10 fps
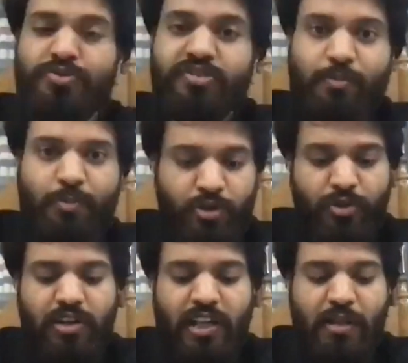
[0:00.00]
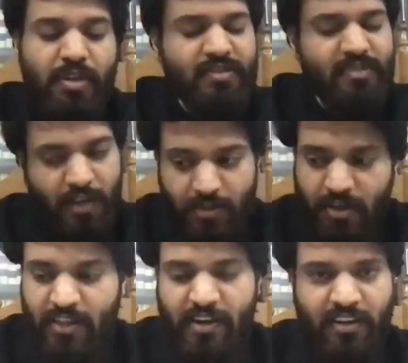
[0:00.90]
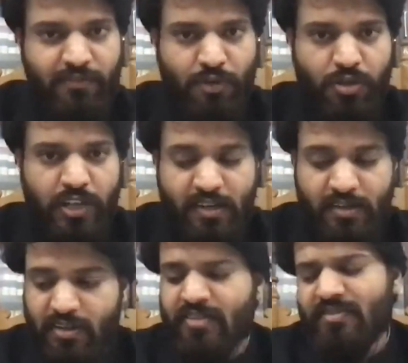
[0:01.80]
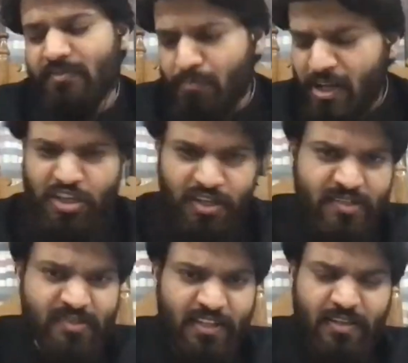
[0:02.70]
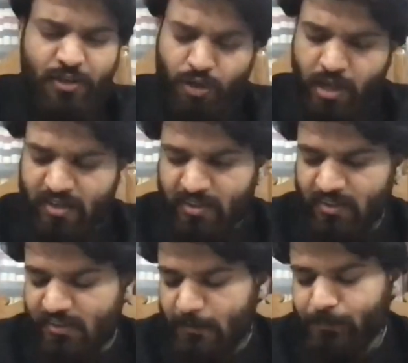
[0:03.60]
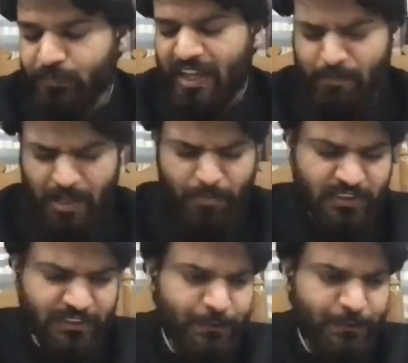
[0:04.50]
support your claim is another inherent flaw that is majorly seen in all articles and papers.